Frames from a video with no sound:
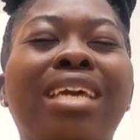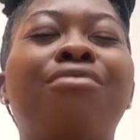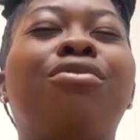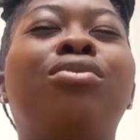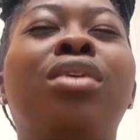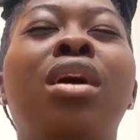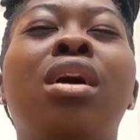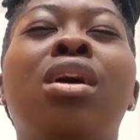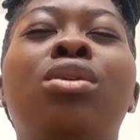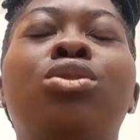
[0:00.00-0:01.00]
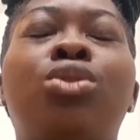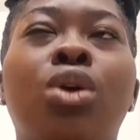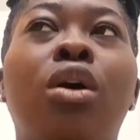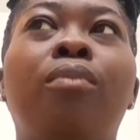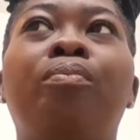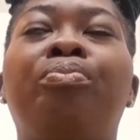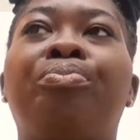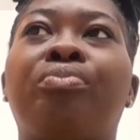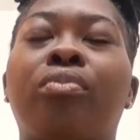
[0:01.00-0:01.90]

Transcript: even some